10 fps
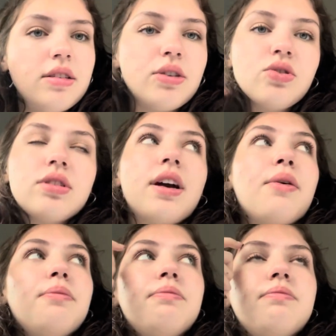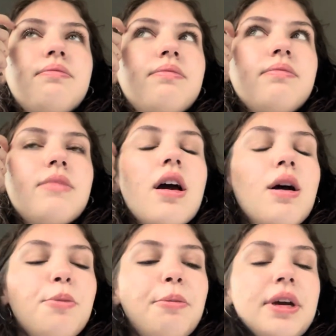until just now.
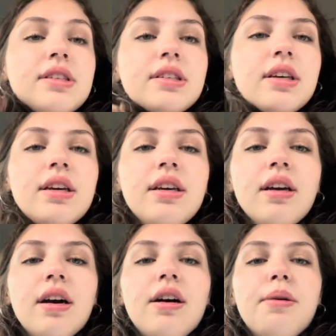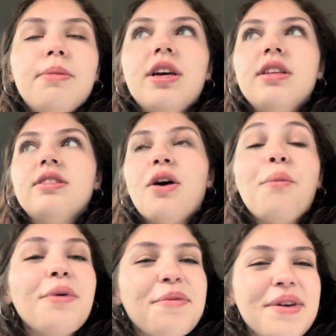But basically, um, it's
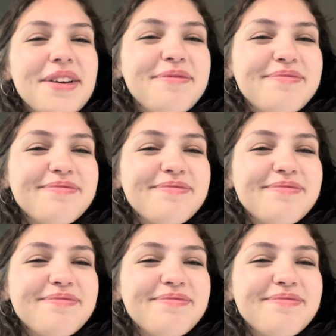homecoming.